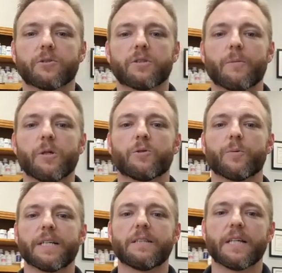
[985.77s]
So someone who's
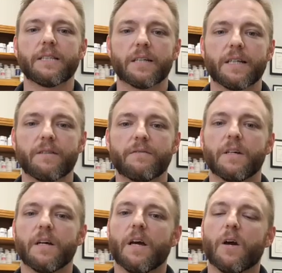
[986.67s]
really sensitive,
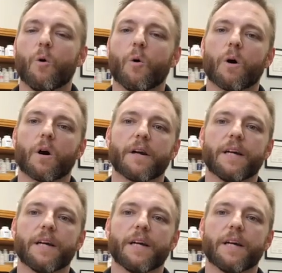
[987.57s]
or